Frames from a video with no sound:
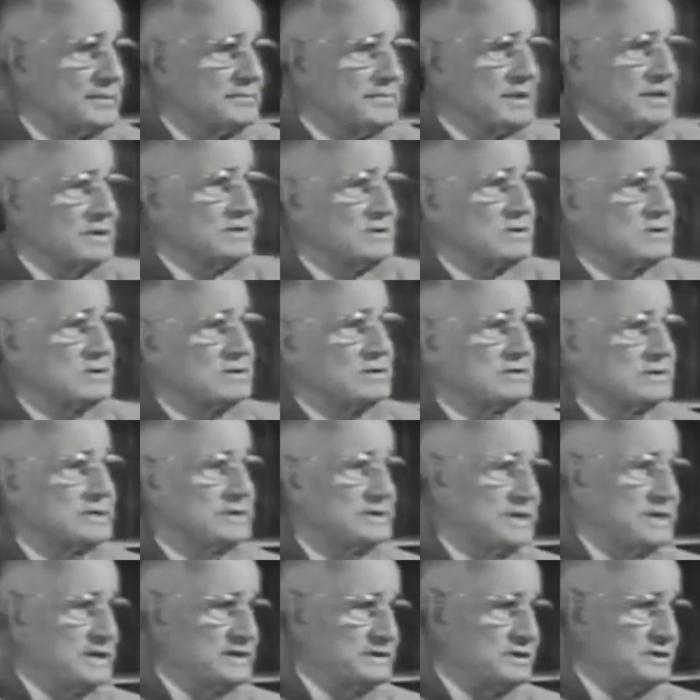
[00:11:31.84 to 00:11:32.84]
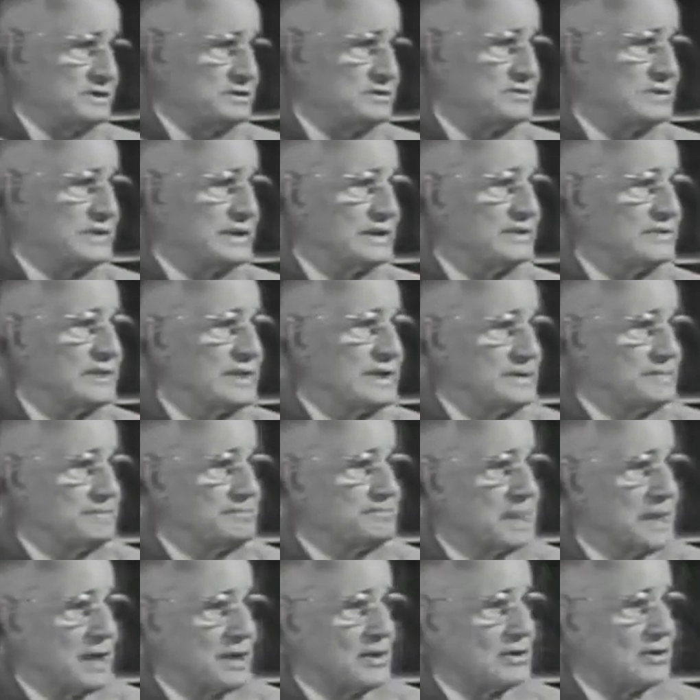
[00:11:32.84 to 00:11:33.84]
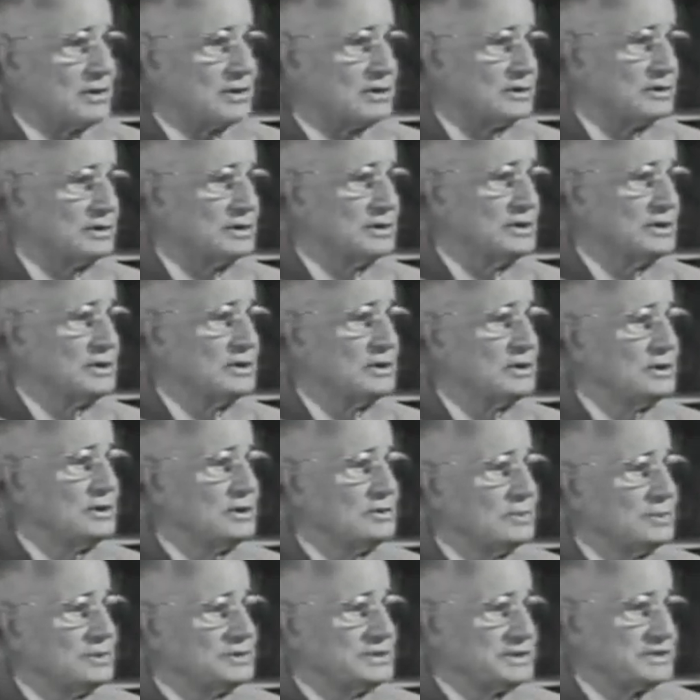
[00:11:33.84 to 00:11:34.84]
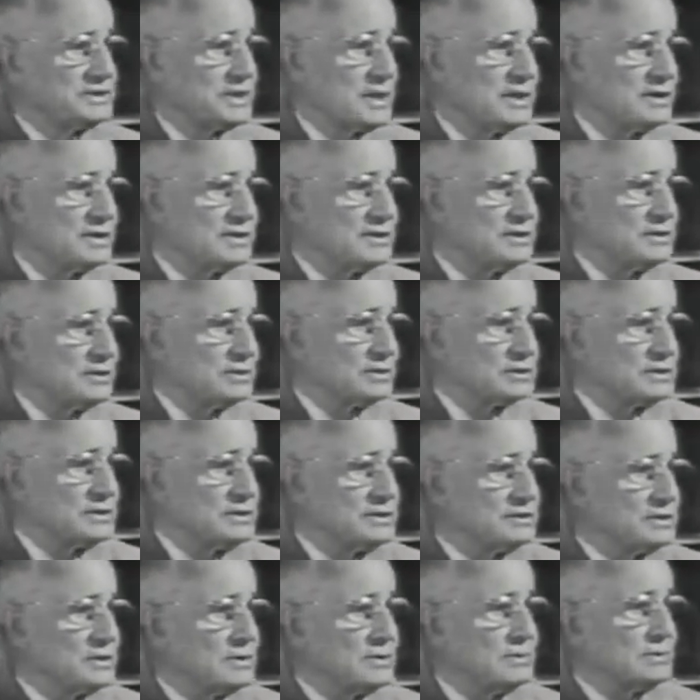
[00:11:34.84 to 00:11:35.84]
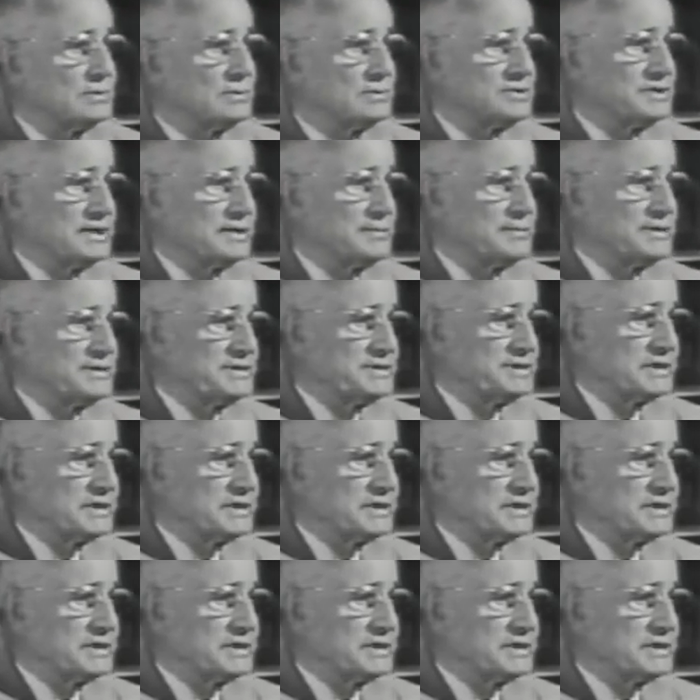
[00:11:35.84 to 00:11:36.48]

Let me call your attention to a great power which is under your control, said